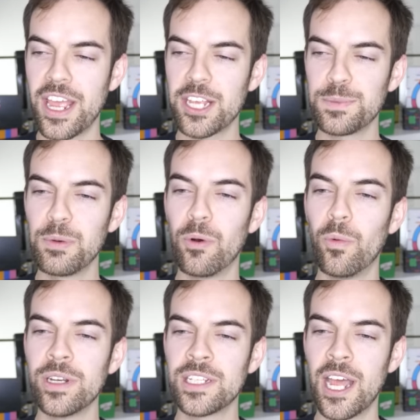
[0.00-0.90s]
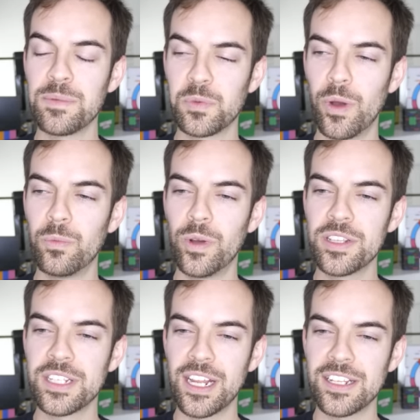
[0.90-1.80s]
he asked me what 1 times 1
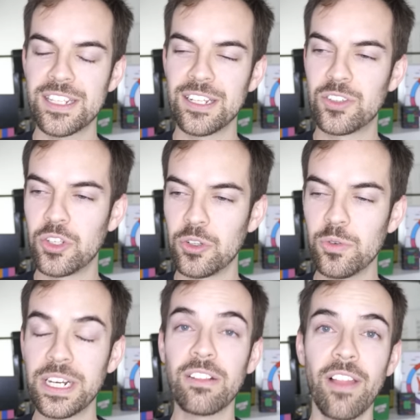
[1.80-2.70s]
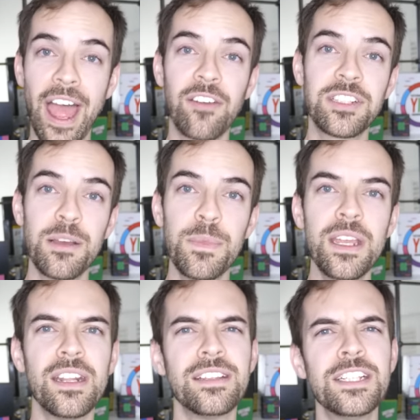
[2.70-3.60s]
was and I said 2 and he laughed at
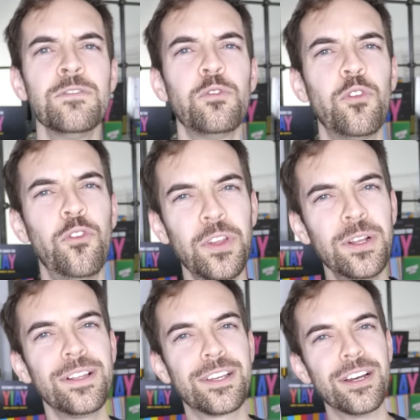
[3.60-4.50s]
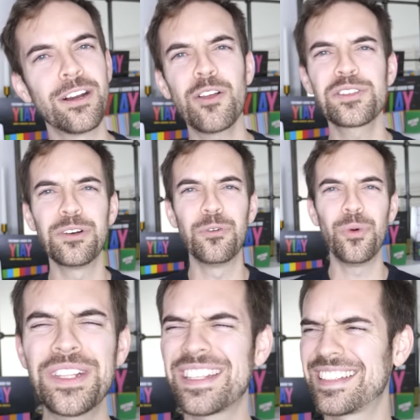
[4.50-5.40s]
me and it didn't feel good. Also,
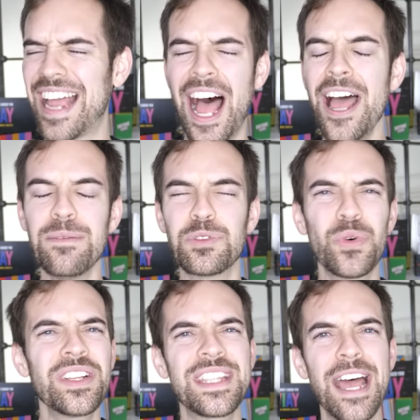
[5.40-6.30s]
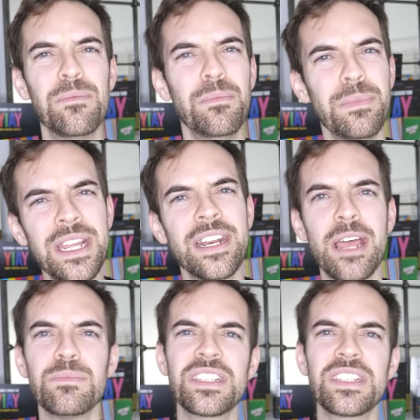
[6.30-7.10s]
what's times? What does that mean? I'm